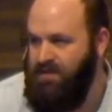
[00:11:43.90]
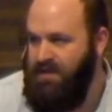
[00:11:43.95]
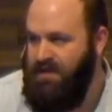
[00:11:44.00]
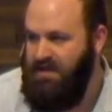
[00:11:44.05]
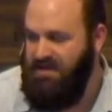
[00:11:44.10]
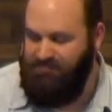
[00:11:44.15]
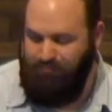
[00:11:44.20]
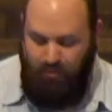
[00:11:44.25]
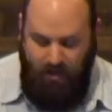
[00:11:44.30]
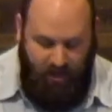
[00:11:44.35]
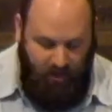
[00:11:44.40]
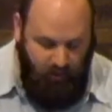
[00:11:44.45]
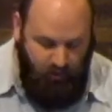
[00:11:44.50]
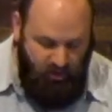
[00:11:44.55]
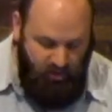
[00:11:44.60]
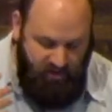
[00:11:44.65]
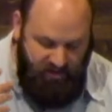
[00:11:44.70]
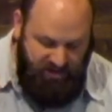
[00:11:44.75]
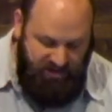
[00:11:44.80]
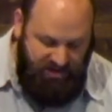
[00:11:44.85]
His
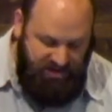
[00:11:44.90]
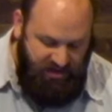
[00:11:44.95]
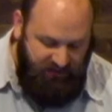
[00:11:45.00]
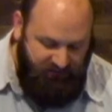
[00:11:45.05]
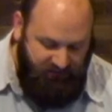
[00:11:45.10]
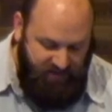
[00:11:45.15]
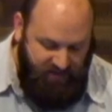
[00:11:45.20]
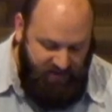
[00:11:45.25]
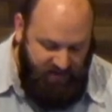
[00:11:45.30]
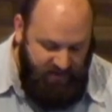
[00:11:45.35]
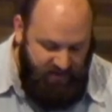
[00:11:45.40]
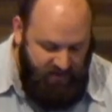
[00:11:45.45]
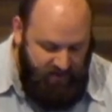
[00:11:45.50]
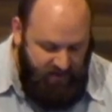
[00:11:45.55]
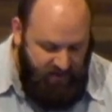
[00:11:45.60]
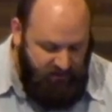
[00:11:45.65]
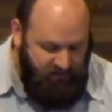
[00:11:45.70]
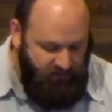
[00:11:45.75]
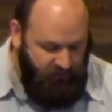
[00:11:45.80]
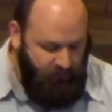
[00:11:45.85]
priorities shifted
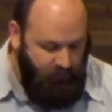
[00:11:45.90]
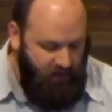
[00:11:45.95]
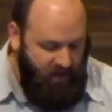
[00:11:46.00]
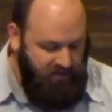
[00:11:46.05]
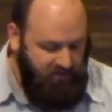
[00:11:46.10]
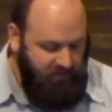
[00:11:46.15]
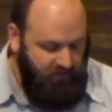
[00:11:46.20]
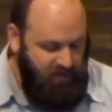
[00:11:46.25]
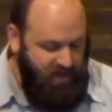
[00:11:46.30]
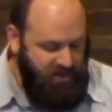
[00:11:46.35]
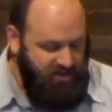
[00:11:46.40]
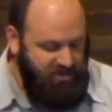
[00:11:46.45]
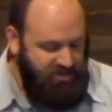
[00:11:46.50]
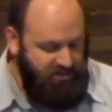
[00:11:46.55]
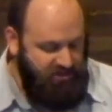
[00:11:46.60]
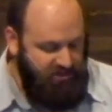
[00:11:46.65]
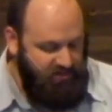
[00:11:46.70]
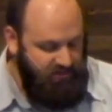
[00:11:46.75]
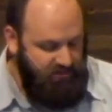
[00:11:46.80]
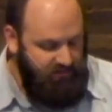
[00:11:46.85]
to the right
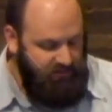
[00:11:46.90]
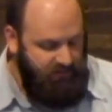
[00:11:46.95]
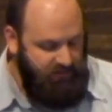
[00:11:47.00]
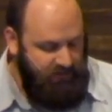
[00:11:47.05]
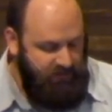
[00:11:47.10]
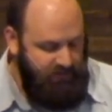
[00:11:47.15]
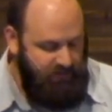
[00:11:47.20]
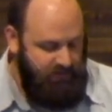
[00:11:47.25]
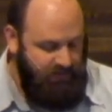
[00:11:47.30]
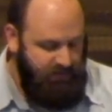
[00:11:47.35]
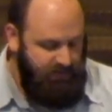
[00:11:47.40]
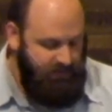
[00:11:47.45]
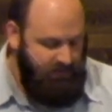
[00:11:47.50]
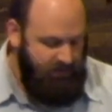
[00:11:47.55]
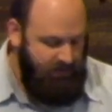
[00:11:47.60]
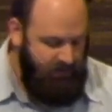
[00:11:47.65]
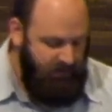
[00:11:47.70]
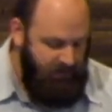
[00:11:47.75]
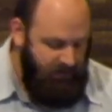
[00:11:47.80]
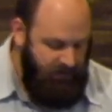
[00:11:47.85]
direction.
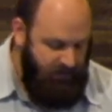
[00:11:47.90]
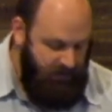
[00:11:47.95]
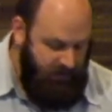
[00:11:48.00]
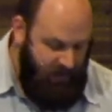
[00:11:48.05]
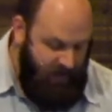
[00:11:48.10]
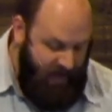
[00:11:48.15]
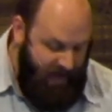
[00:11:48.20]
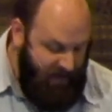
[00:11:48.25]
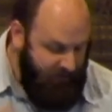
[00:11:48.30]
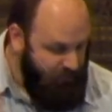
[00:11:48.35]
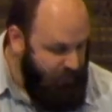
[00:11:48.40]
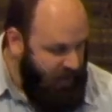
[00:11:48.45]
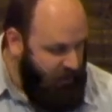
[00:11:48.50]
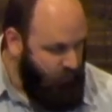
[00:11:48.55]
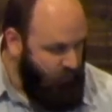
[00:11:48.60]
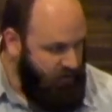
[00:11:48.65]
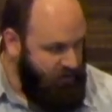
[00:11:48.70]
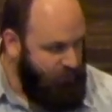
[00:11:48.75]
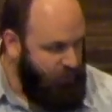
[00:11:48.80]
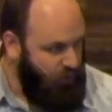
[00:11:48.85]
And by
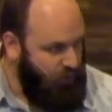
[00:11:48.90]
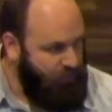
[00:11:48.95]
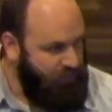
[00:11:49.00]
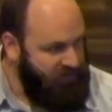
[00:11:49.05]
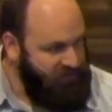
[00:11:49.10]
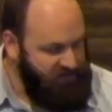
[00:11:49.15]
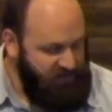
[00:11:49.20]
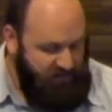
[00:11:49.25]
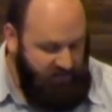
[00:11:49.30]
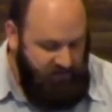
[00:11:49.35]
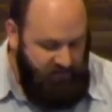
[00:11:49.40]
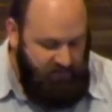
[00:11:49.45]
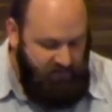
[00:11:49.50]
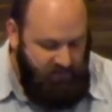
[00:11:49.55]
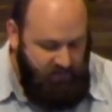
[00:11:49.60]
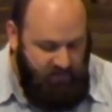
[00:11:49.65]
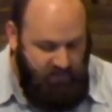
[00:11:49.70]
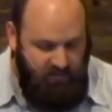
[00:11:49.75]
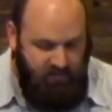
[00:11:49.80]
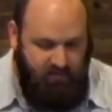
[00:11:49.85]
repurposing
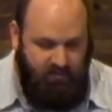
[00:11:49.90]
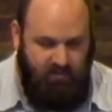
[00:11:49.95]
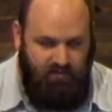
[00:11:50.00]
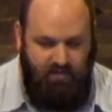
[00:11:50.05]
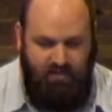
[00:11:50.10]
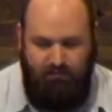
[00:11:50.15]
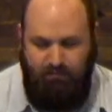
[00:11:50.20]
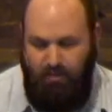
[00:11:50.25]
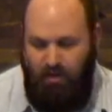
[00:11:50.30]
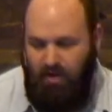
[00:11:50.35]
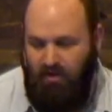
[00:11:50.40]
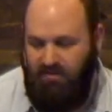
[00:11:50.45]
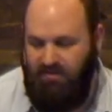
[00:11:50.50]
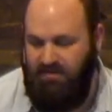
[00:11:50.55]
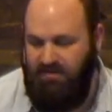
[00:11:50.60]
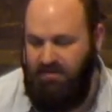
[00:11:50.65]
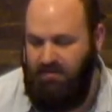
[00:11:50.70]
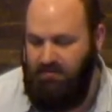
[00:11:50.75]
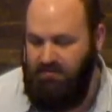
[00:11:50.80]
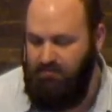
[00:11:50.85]
in Paul's
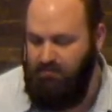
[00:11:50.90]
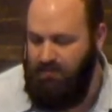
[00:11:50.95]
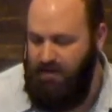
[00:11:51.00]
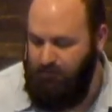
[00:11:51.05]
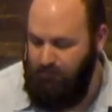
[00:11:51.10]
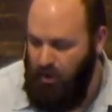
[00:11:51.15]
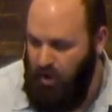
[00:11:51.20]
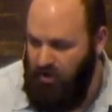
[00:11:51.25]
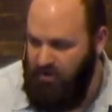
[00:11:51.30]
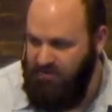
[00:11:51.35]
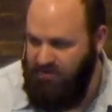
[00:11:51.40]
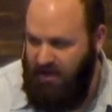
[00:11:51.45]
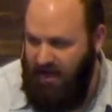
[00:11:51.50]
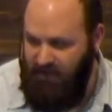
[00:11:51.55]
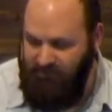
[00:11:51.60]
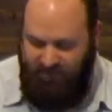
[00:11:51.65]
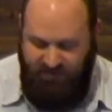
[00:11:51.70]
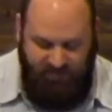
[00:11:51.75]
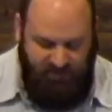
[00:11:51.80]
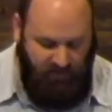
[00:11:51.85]

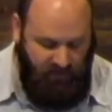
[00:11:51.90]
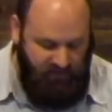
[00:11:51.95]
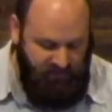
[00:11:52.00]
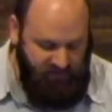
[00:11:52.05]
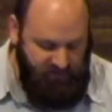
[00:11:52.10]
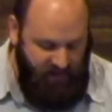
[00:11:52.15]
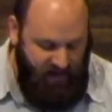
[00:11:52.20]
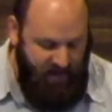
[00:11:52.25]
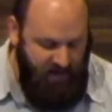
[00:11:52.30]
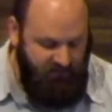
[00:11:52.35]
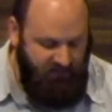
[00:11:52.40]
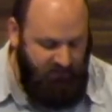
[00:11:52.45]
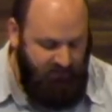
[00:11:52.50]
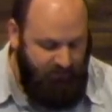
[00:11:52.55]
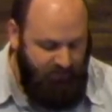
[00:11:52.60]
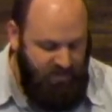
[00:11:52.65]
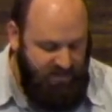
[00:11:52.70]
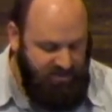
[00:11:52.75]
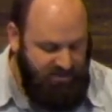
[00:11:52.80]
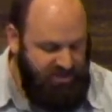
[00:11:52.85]
life, in Saul's life,
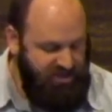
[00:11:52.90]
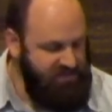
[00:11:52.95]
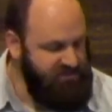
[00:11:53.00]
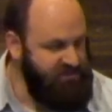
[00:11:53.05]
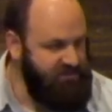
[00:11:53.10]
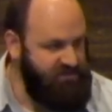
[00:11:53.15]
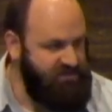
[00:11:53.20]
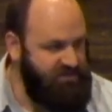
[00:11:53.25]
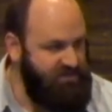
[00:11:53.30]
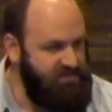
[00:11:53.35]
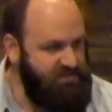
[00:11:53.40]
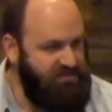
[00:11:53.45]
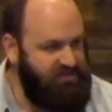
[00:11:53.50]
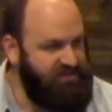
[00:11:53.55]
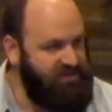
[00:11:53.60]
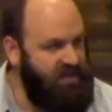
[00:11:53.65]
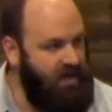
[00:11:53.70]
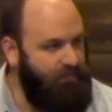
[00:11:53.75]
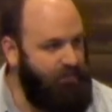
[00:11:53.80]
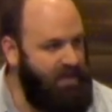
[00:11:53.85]
Jesus didn't
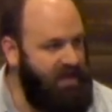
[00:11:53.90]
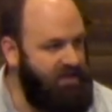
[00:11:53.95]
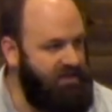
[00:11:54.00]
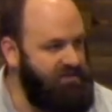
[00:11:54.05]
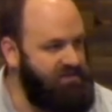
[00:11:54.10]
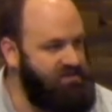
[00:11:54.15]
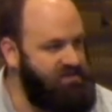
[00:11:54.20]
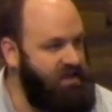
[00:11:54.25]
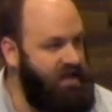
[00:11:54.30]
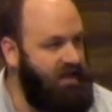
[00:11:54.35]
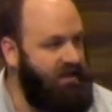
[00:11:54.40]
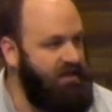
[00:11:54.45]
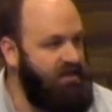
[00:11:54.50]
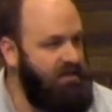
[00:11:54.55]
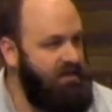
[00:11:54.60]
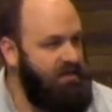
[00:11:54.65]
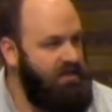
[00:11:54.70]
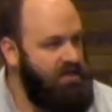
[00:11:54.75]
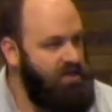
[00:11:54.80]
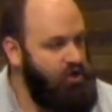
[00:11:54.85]
just come in and say,
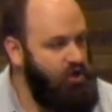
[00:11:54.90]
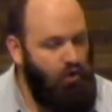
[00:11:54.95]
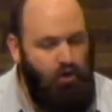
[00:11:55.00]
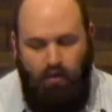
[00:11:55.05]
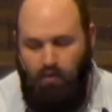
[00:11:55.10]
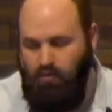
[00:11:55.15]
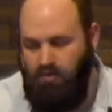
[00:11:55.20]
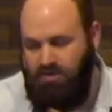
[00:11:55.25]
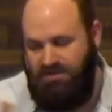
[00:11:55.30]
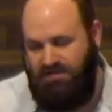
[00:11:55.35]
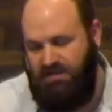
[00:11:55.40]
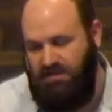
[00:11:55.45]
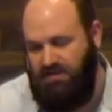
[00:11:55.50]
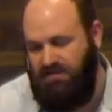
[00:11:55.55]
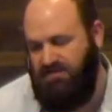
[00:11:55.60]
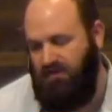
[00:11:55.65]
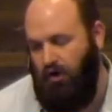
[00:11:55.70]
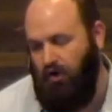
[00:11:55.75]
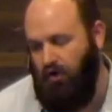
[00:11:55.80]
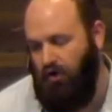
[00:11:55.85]
you know what, we're just going
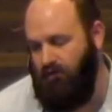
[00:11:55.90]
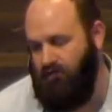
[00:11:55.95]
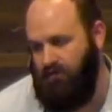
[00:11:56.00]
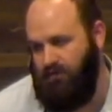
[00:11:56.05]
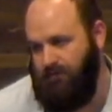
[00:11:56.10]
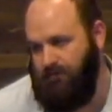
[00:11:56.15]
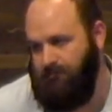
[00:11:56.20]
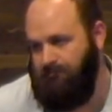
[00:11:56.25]
to start over.